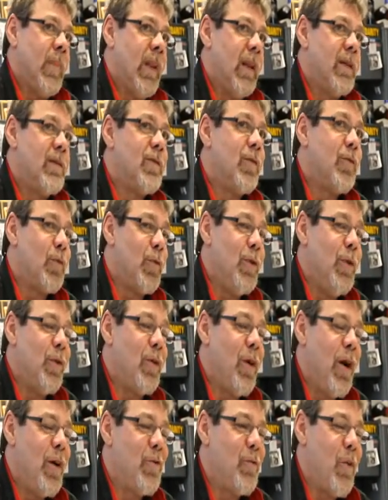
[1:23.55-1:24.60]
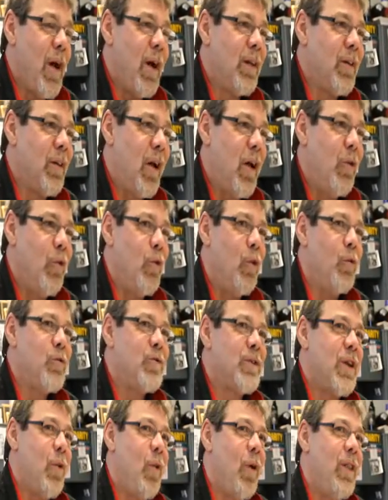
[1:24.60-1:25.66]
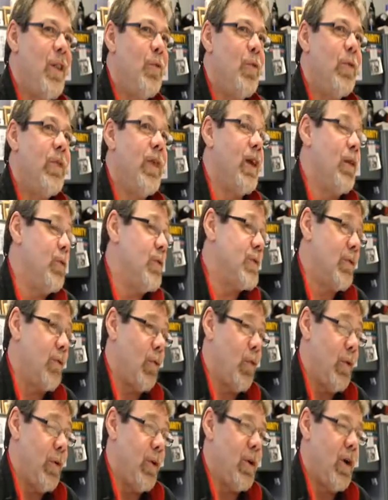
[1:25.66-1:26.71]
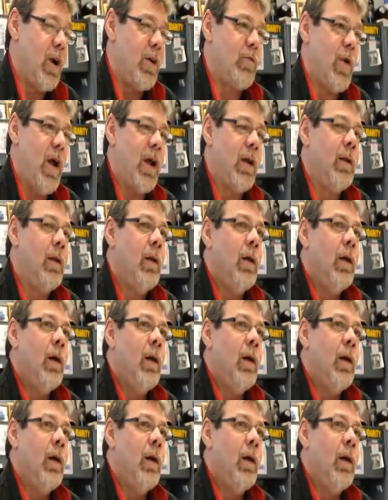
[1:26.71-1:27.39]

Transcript: It's a three-year contract, and I don't understand why they would think it was a four-year contract.